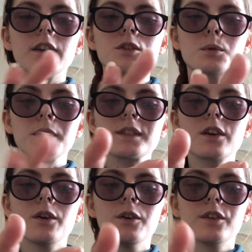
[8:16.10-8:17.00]
Twitter
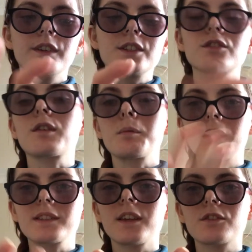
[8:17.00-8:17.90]
or Instagram,
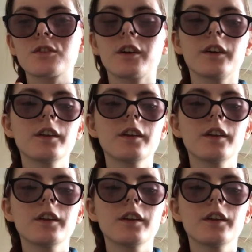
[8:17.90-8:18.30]
etc.